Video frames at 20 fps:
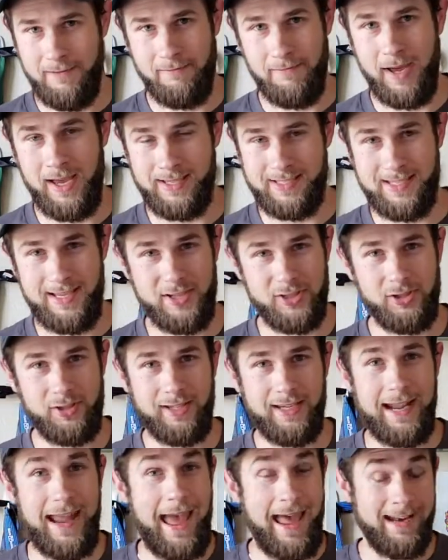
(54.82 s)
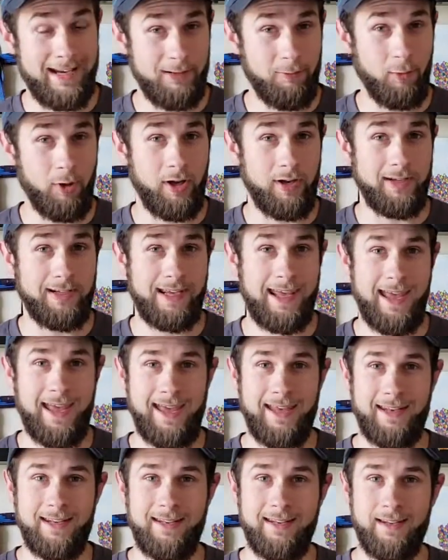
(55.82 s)
essentially anyone
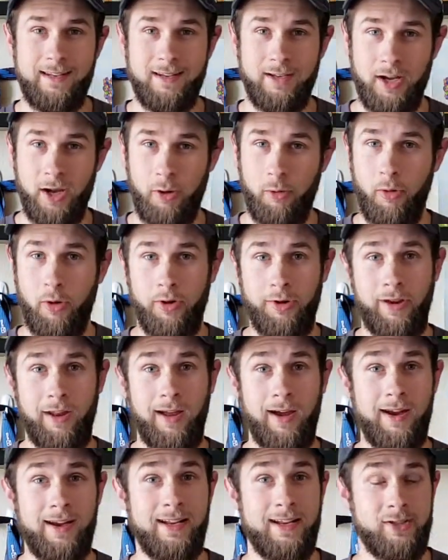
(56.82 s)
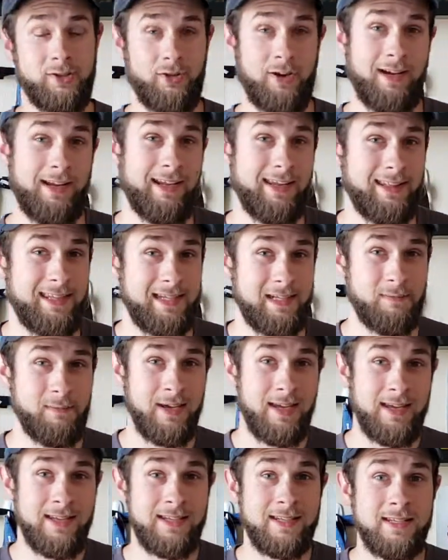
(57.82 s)
can go online and try to get these
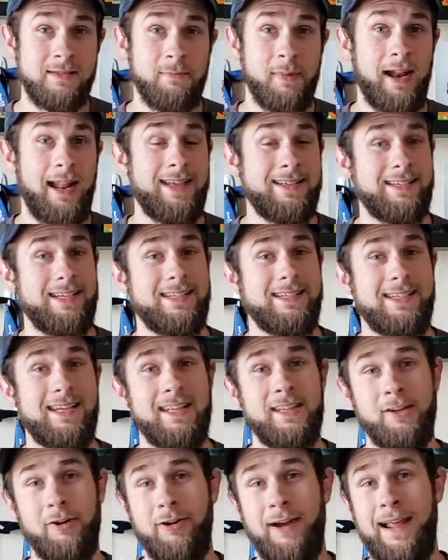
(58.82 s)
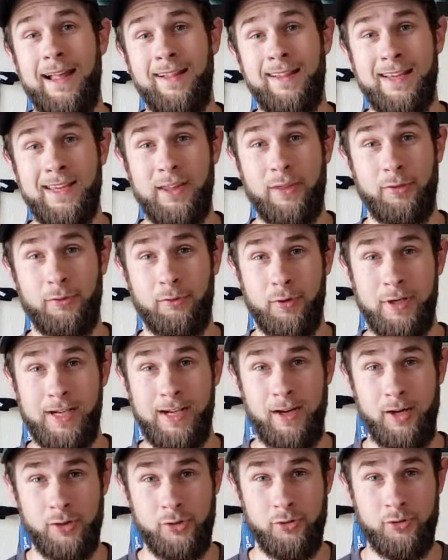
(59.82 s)
pins. But as I said, they're
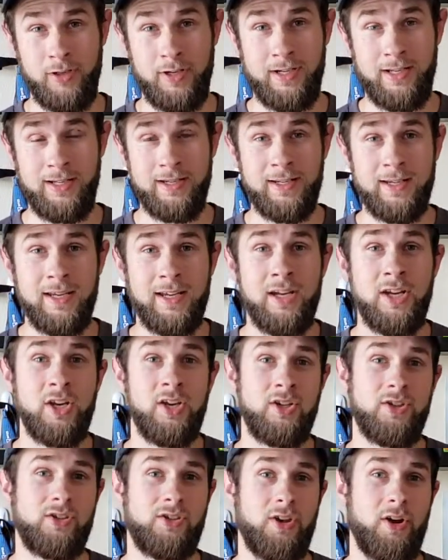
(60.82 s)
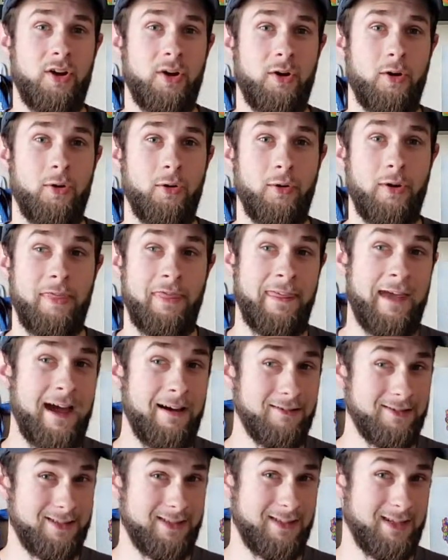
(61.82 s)
LE300, so
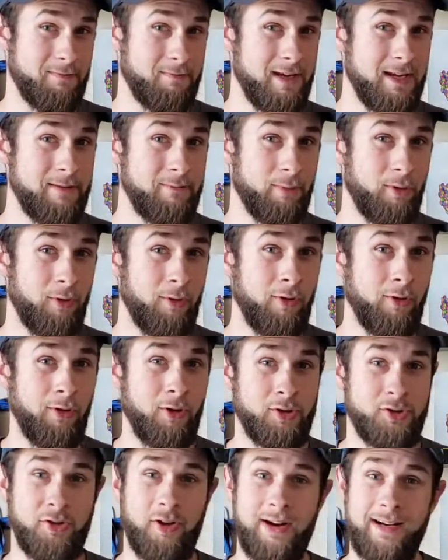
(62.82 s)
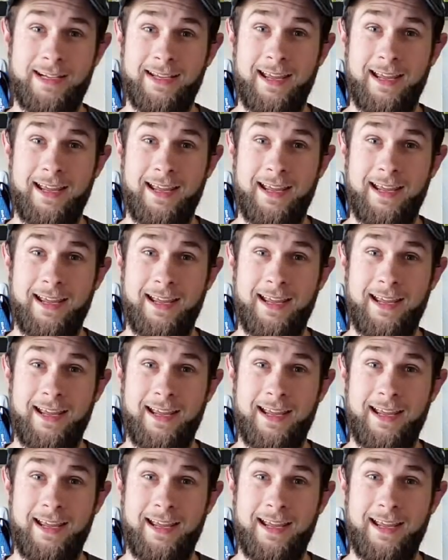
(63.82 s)
thousands of people are trying to